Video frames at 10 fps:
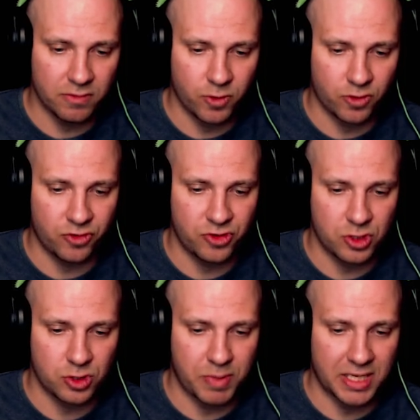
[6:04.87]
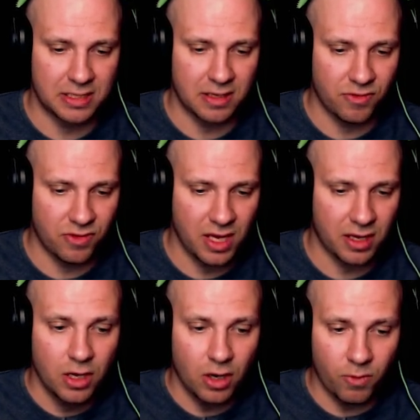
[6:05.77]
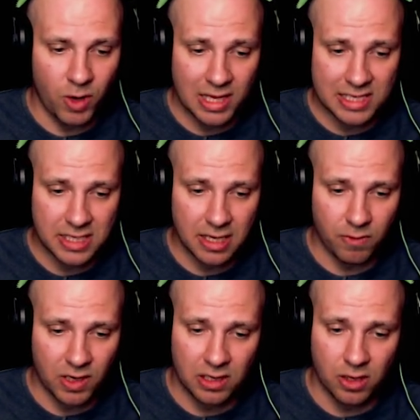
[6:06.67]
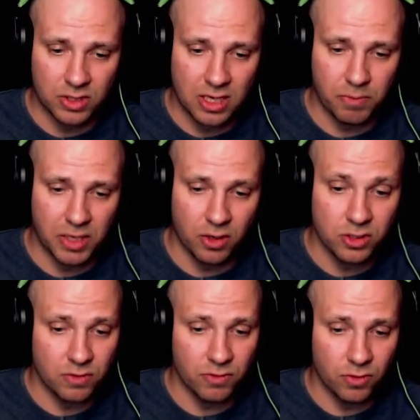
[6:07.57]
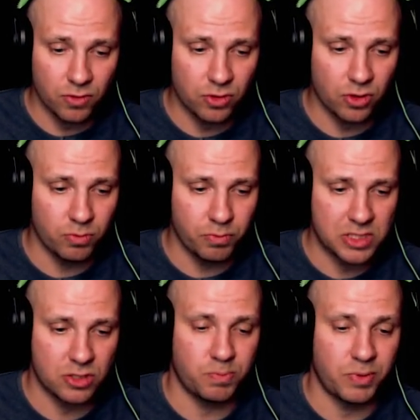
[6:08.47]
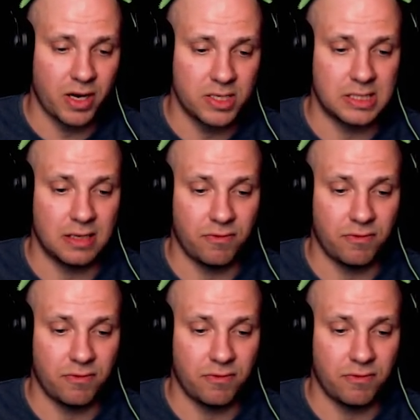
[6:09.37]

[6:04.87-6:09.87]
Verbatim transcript: won't suspect a thing. Uh, one last thing, we're in lockdown because of you. Don't be surprised if